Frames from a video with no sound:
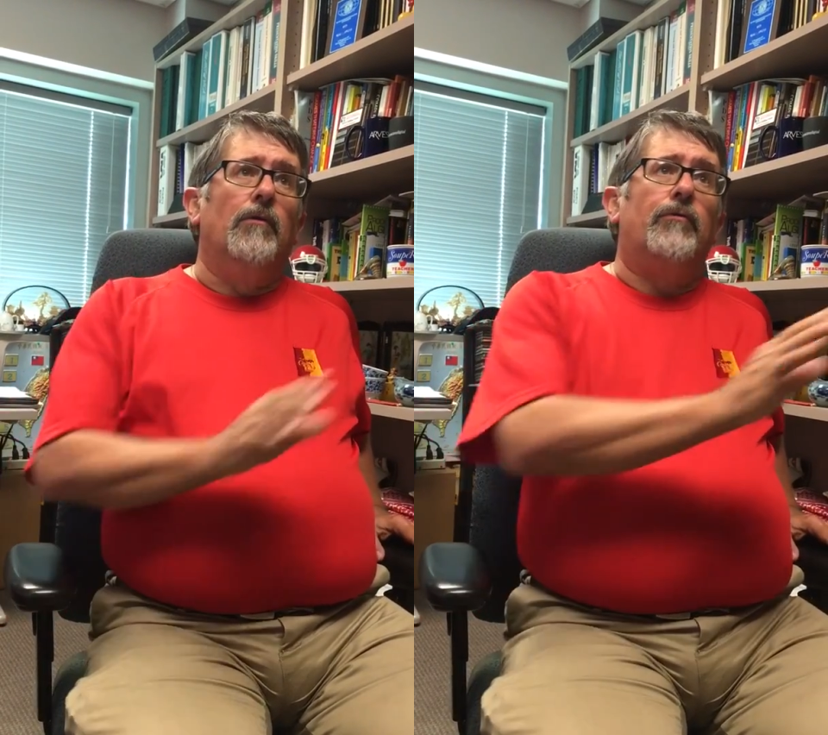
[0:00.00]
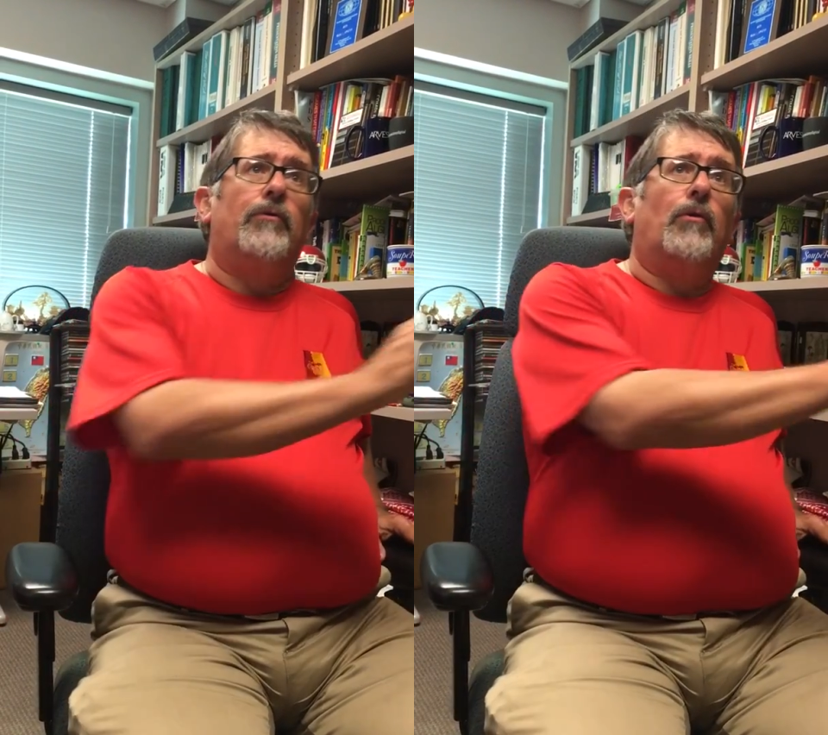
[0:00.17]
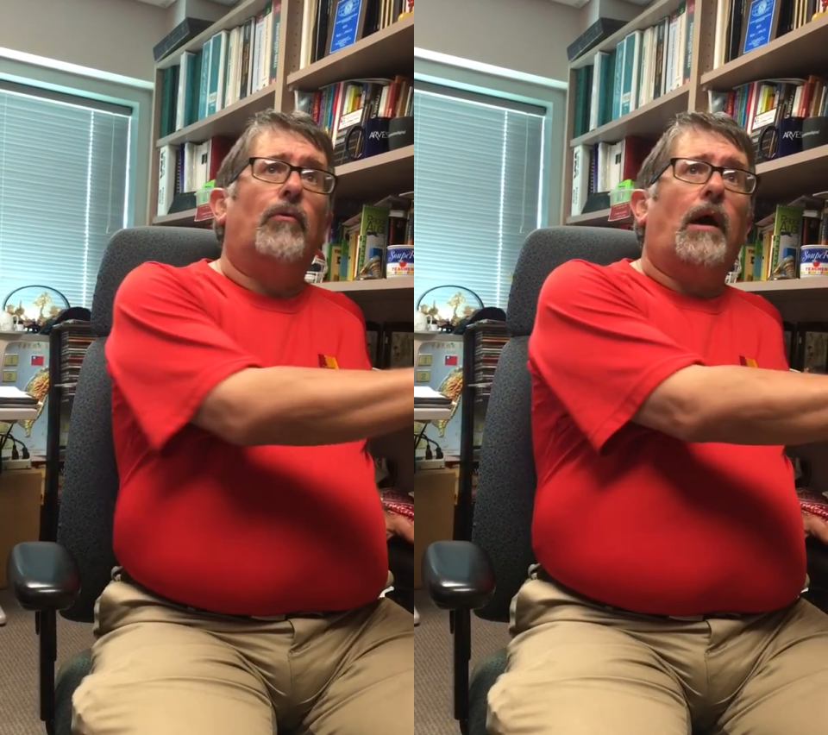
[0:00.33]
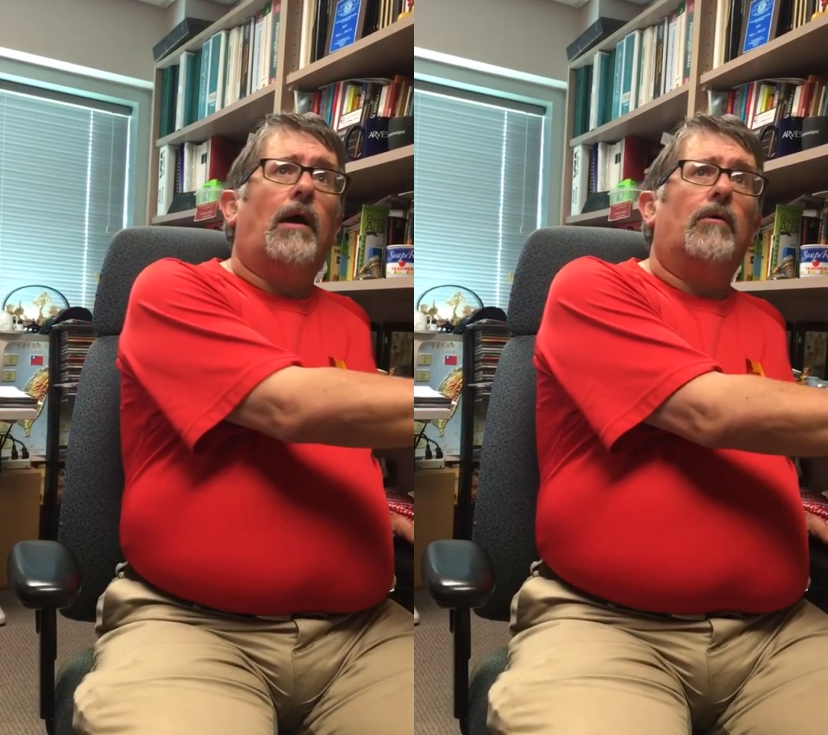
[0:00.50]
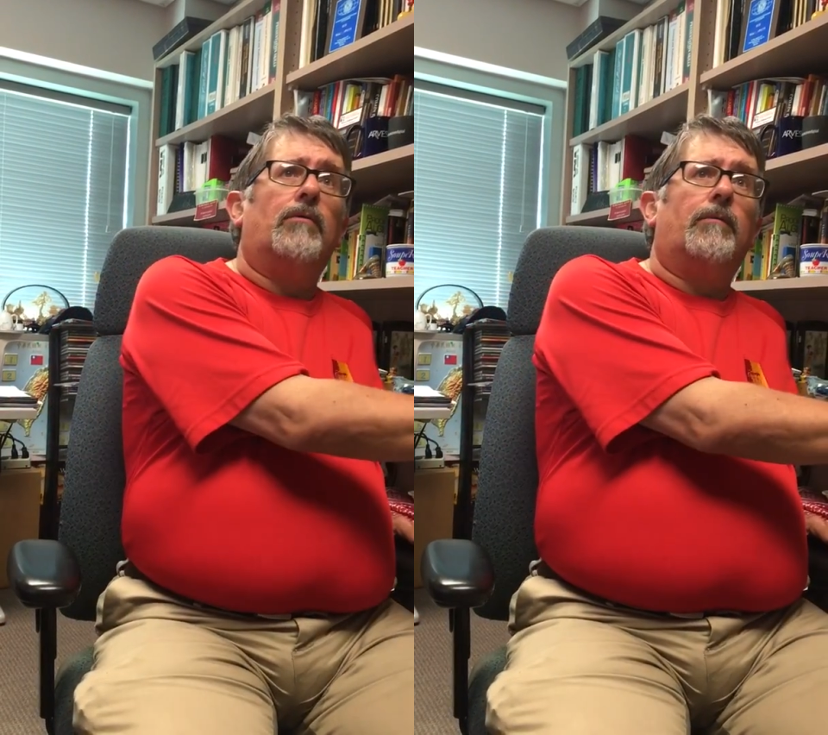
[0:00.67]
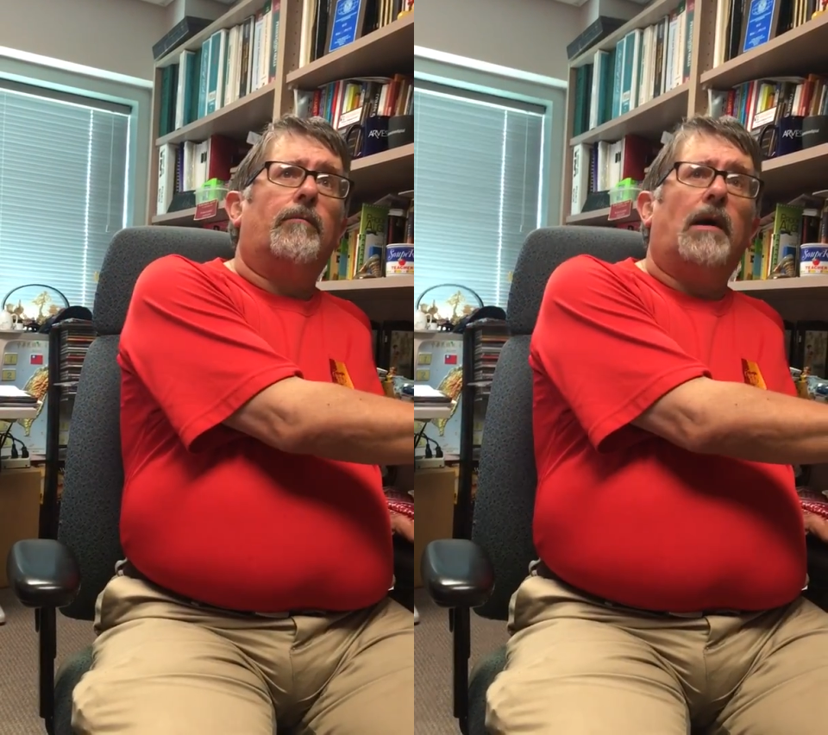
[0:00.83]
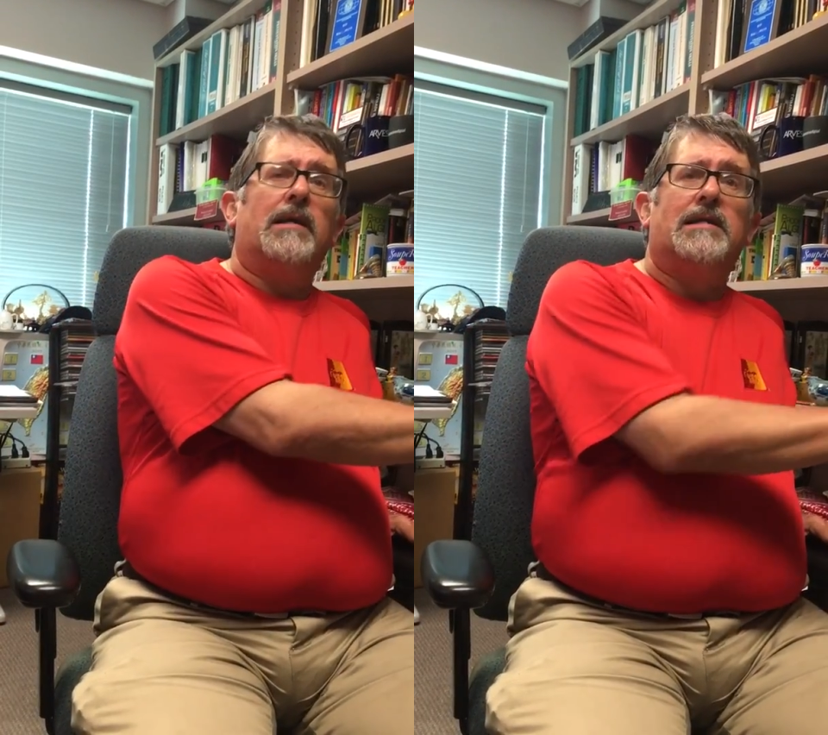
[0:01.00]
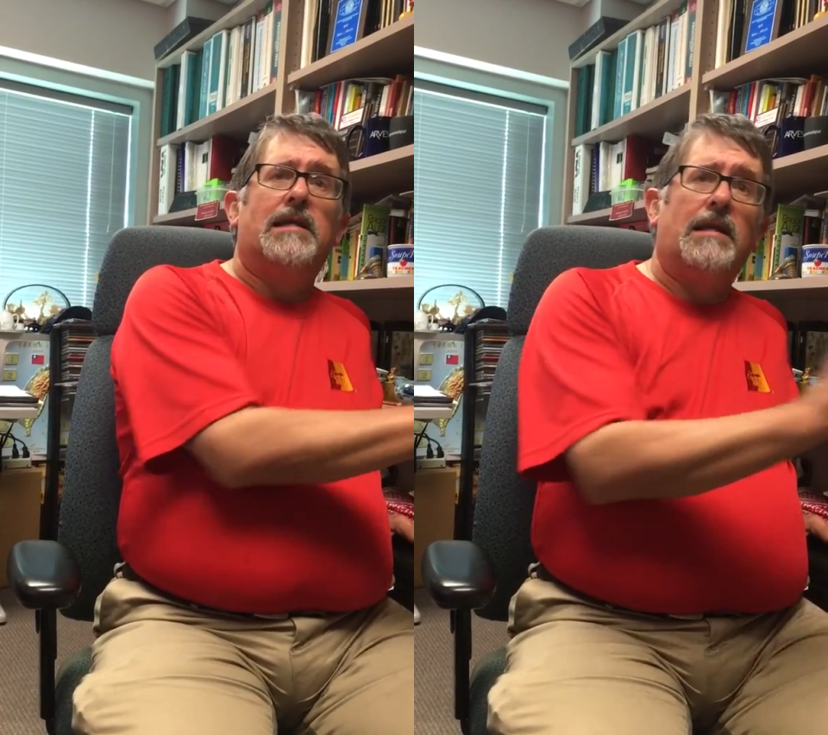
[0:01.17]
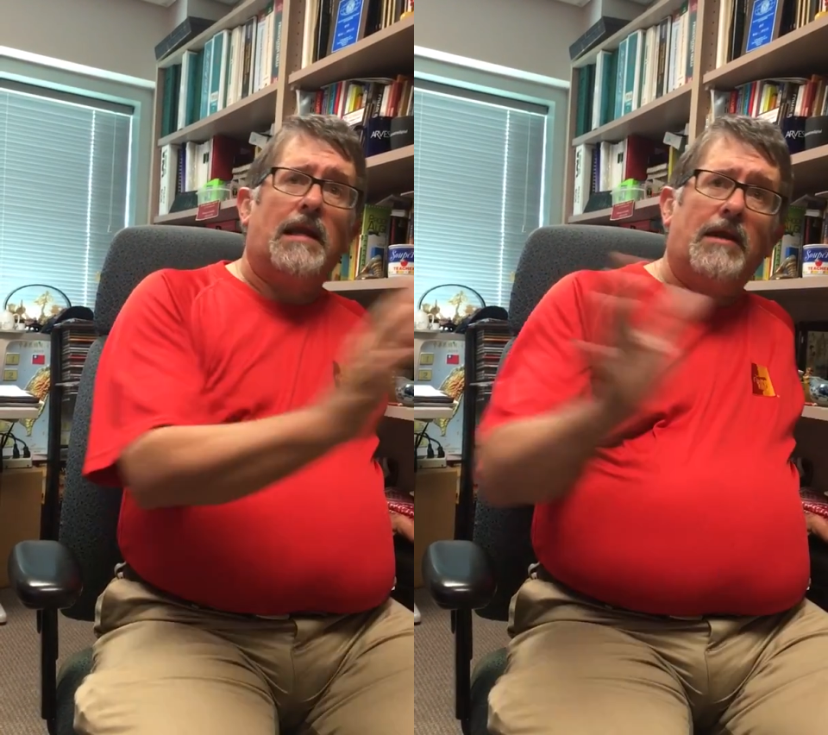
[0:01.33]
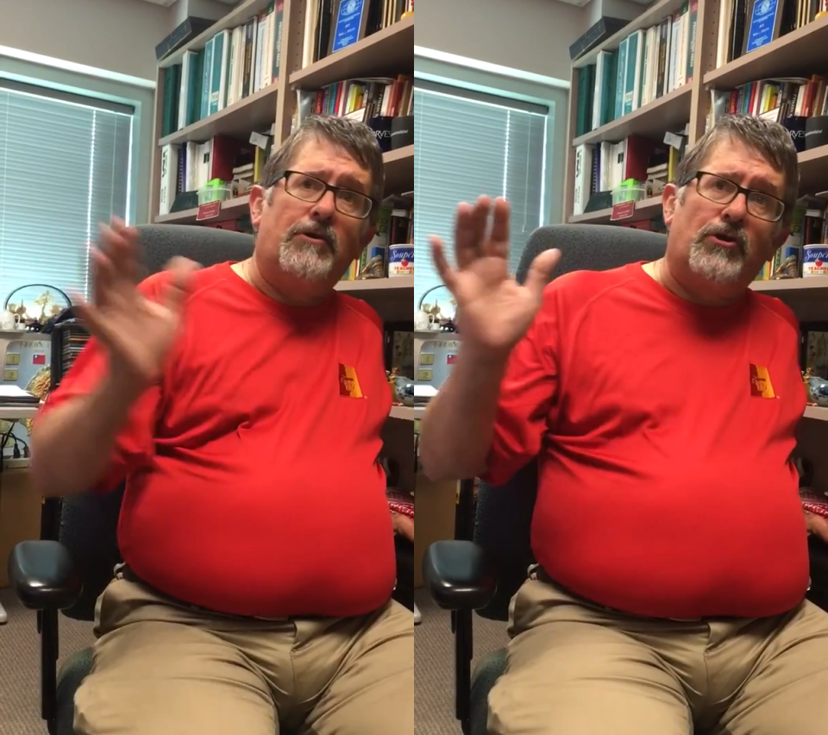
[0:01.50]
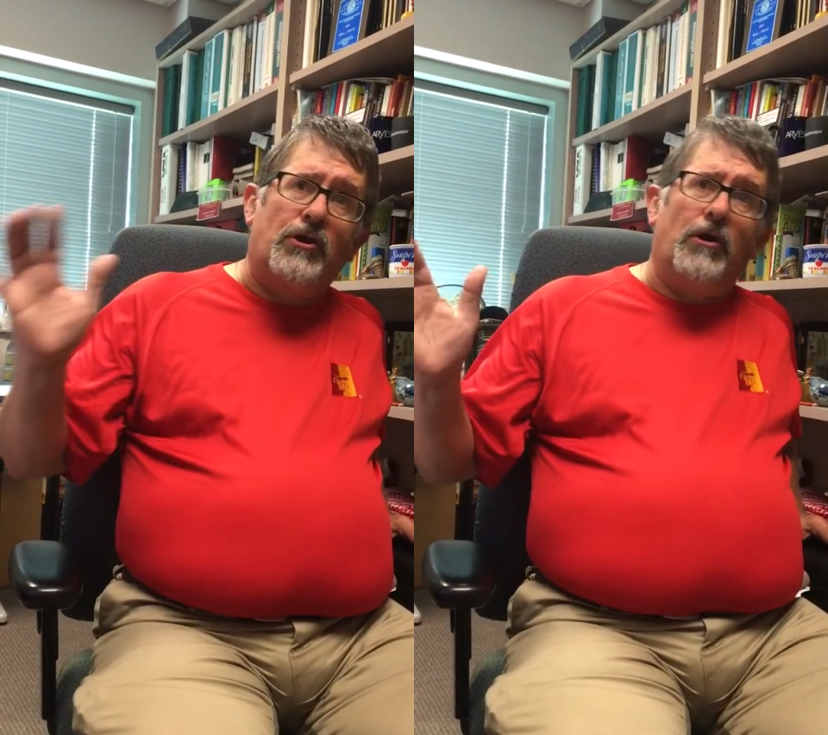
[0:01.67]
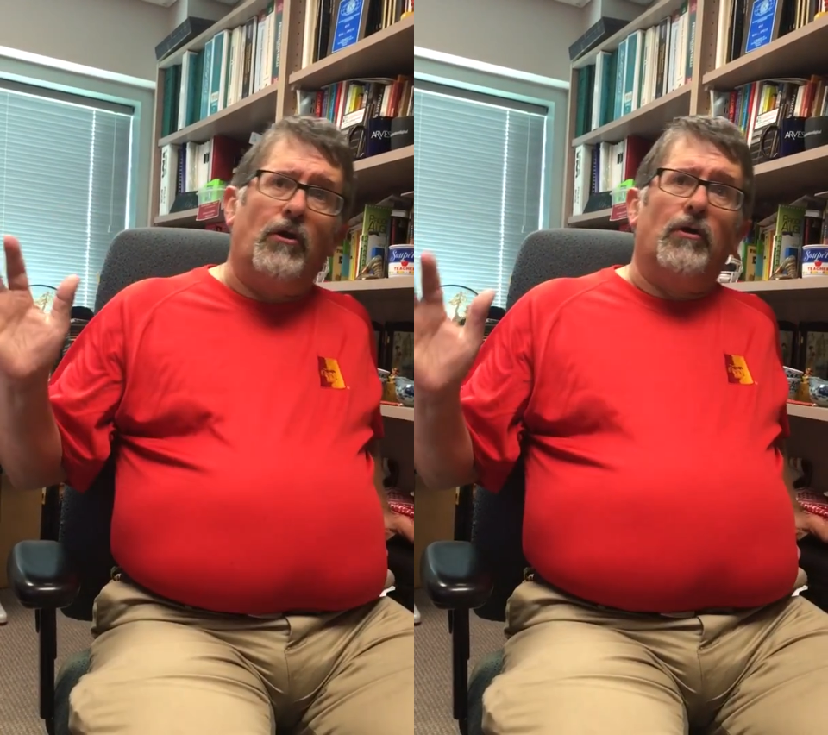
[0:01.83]
throughout my teenage
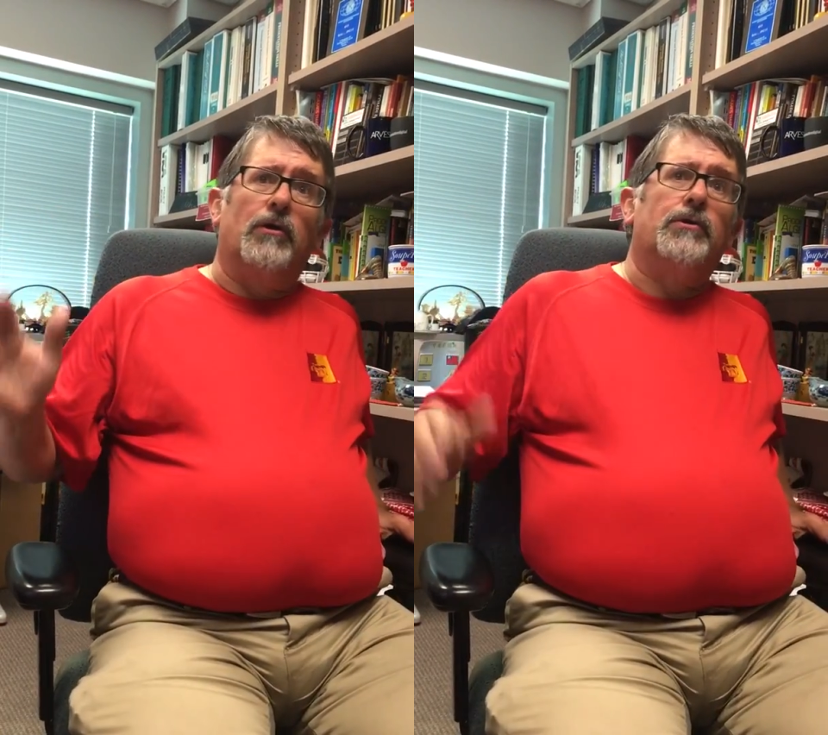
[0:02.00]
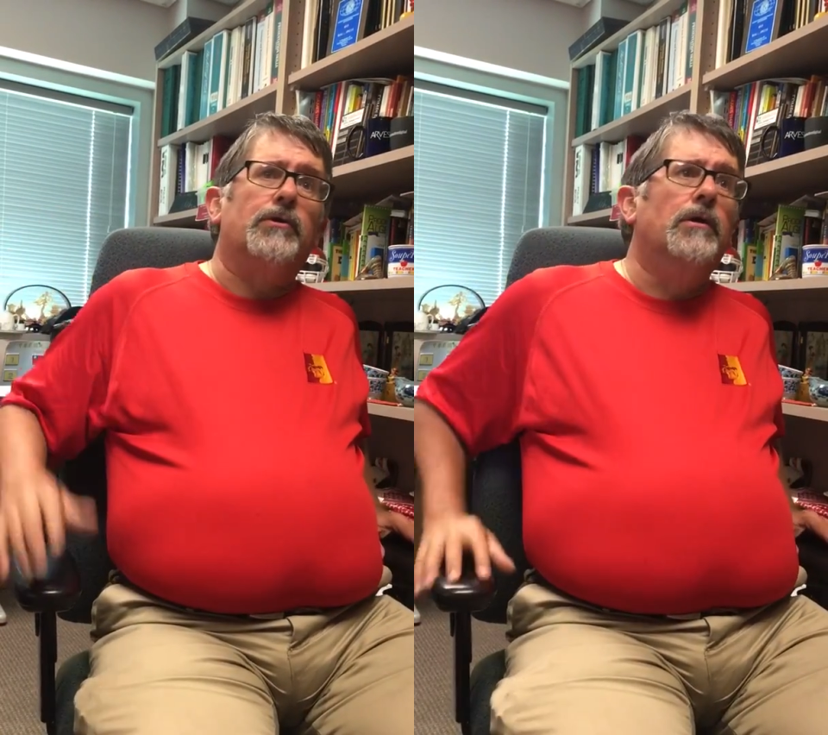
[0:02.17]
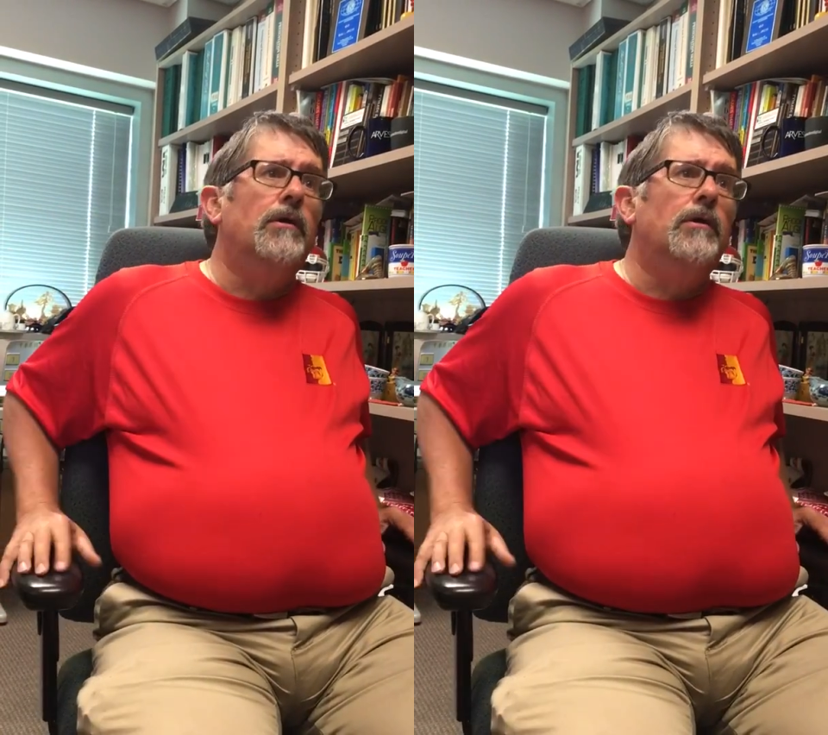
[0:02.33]
years